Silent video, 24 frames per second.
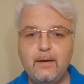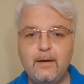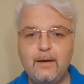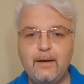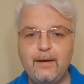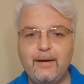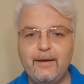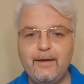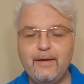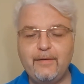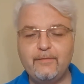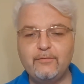
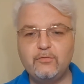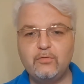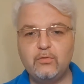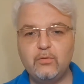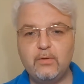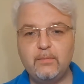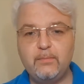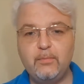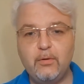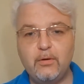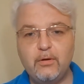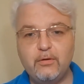I have to
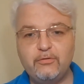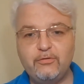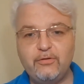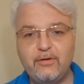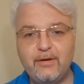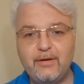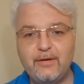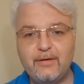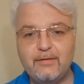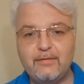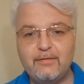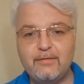
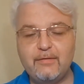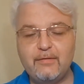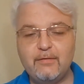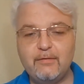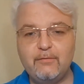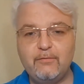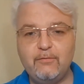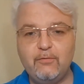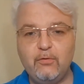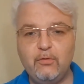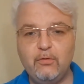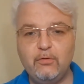apologize
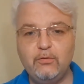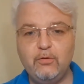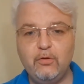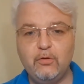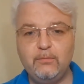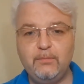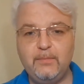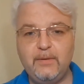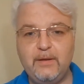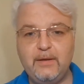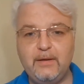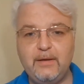for
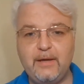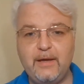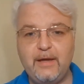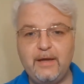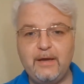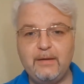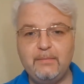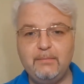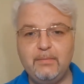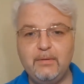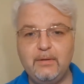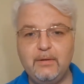not being
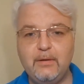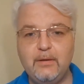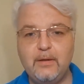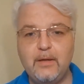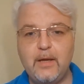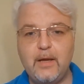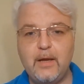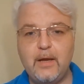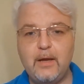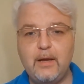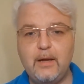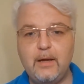
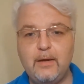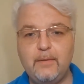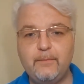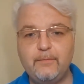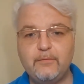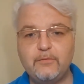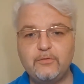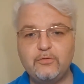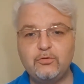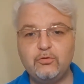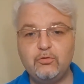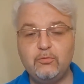able
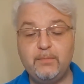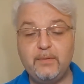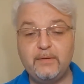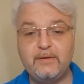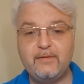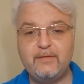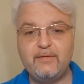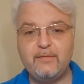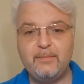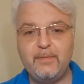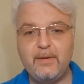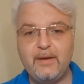to
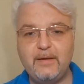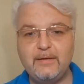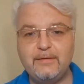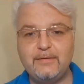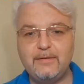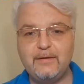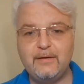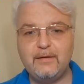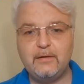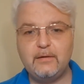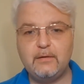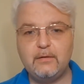
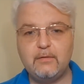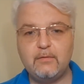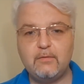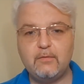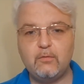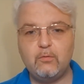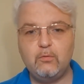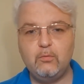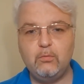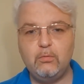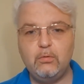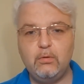participate in the
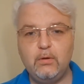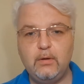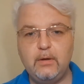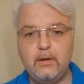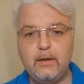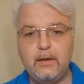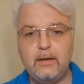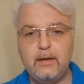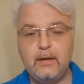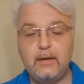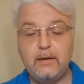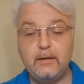school
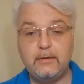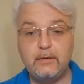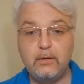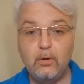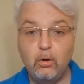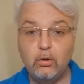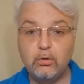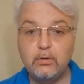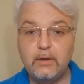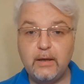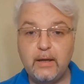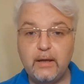in the
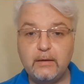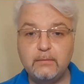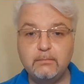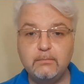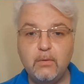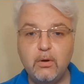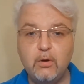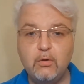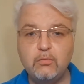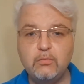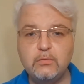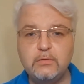online
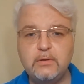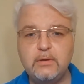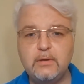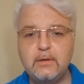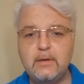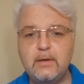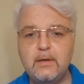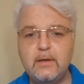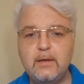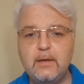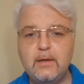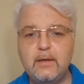mode,
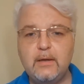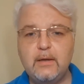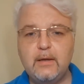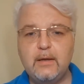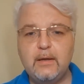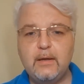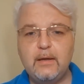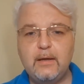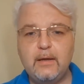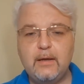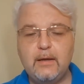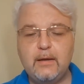
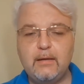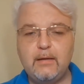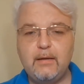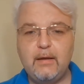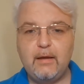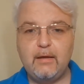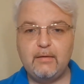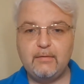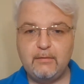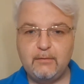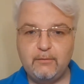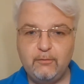
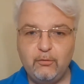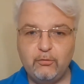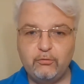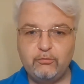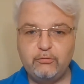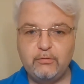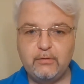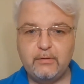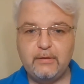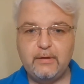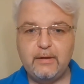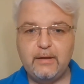as
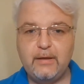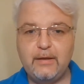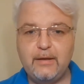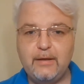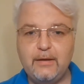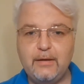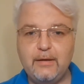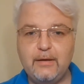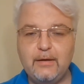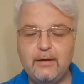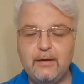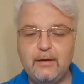
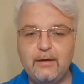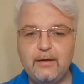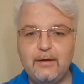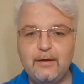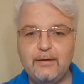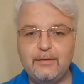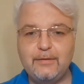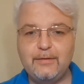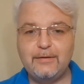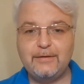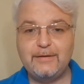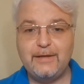unfortunately
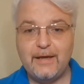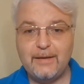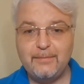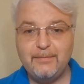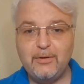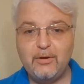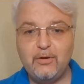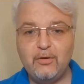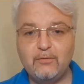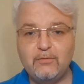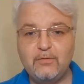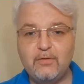the
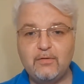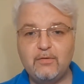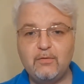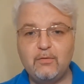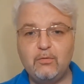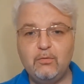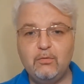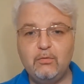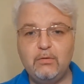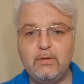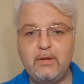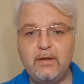timing of the
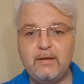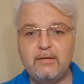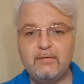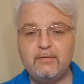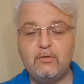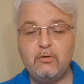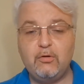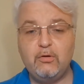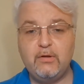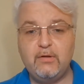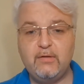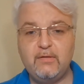school has
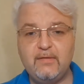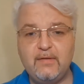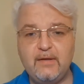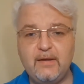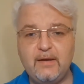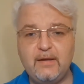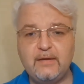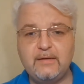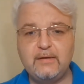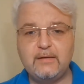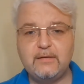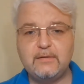
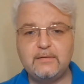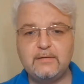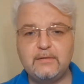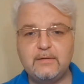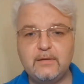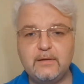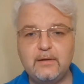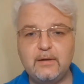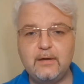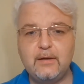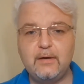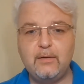coincided
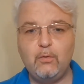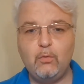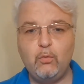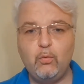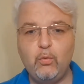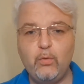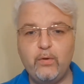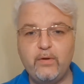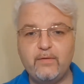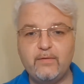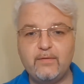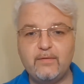
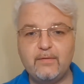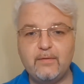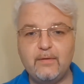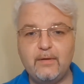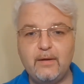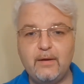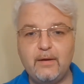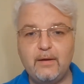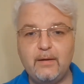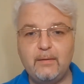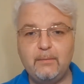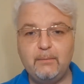with
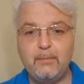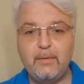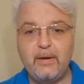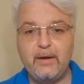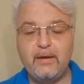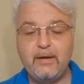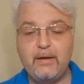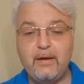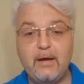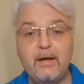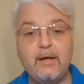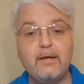
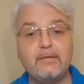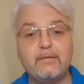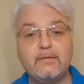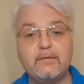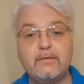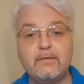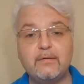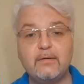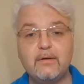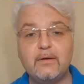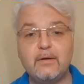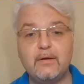my
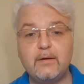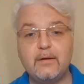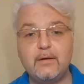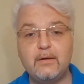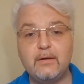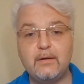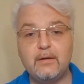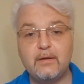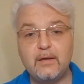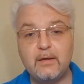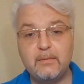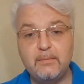other
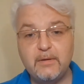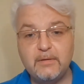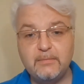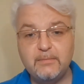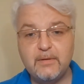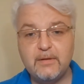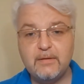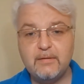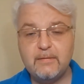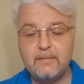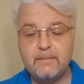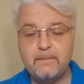
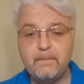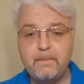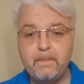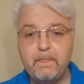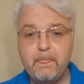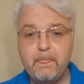commitments.